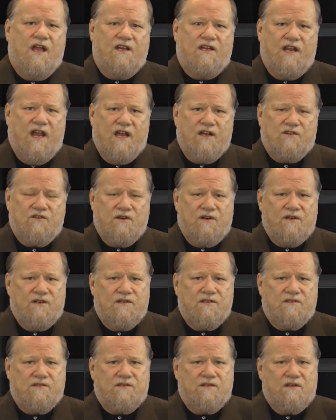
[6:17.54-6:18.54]
And the answer
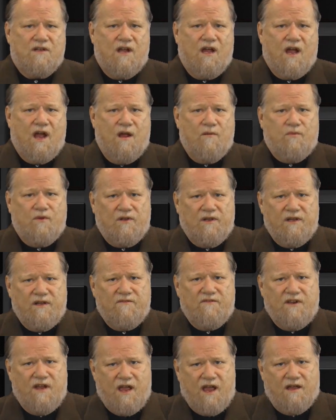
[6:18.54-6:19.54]
is, I
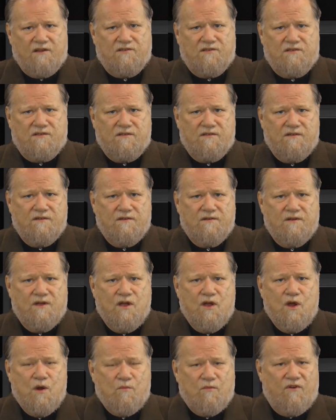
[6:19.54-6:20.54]
believe, yes.
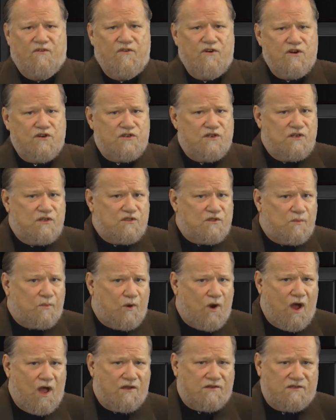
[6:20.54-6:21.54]
Perversion is a
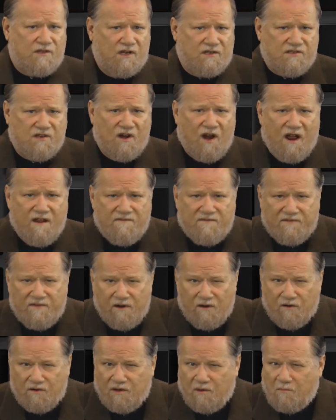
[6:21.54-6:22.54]
process, and I
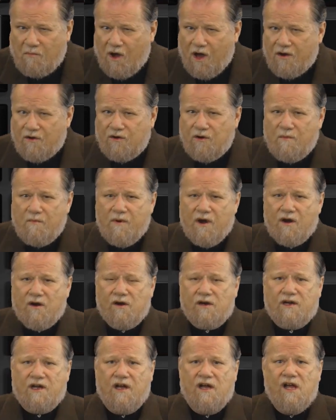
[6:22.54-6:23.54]
fear that modern
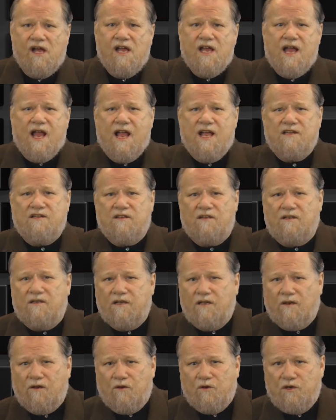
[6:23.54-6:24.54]
America has
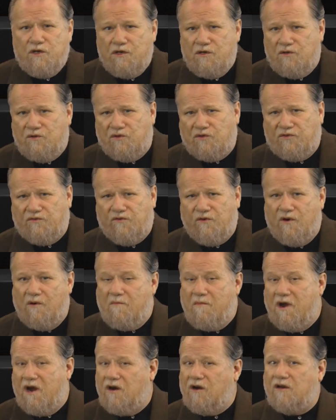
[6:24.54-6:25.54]
little use for
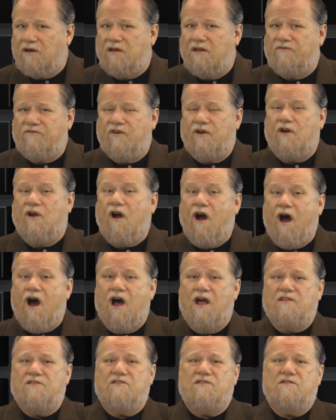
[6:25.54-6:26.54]

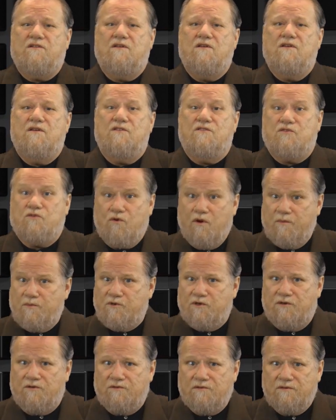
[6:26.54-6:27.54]
God's
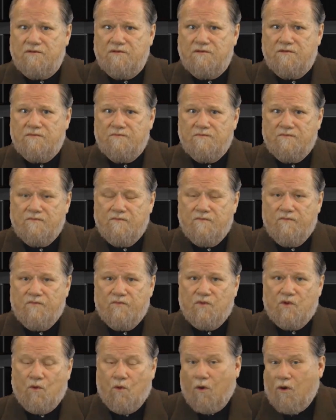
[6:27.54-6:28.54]
scriptures
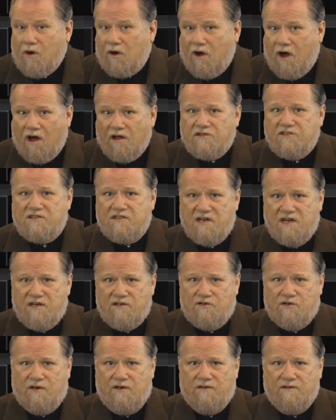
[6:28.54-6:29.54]
or God's
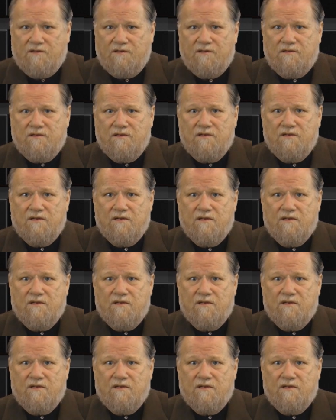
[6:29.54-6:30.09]
teachings.